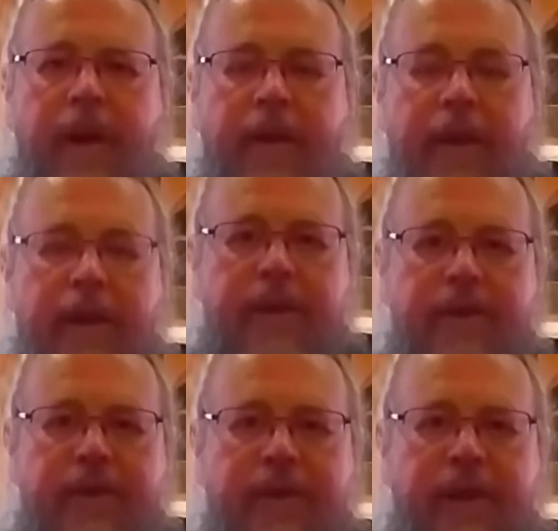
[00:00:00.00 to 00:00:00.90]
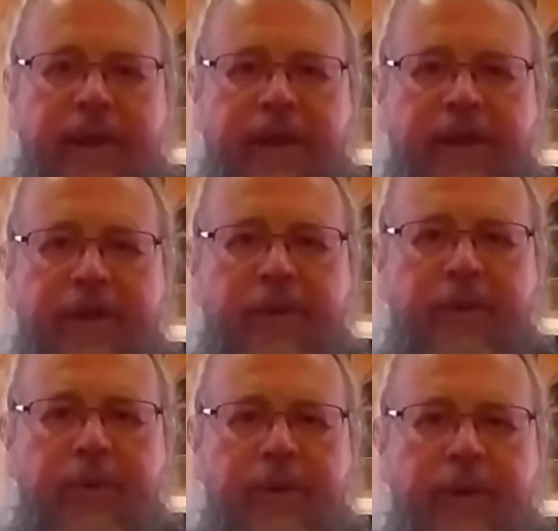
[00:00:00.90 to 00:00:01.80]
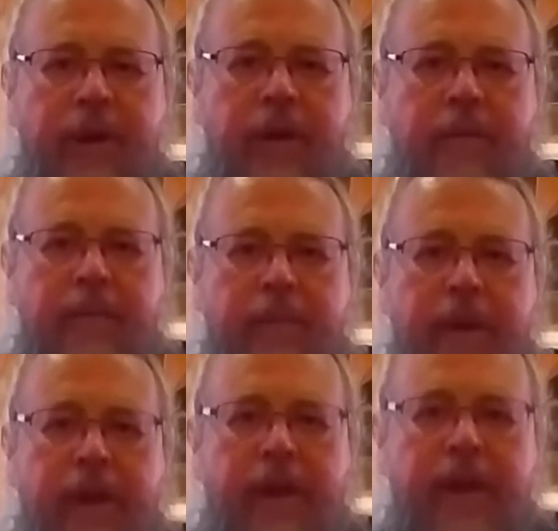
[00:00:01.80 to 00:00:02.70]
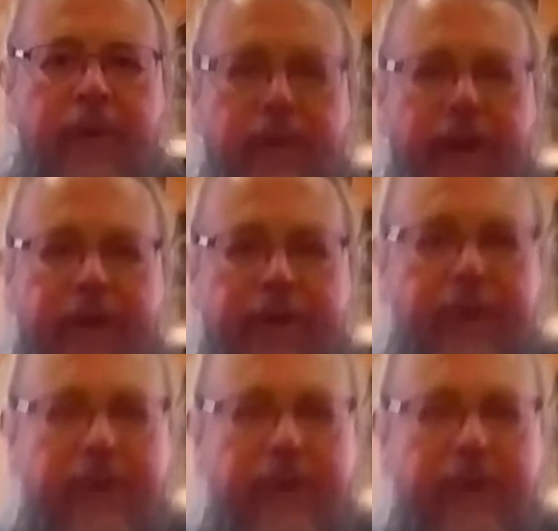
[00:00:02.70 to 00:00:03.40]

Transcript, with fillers: and that has that had its own um, international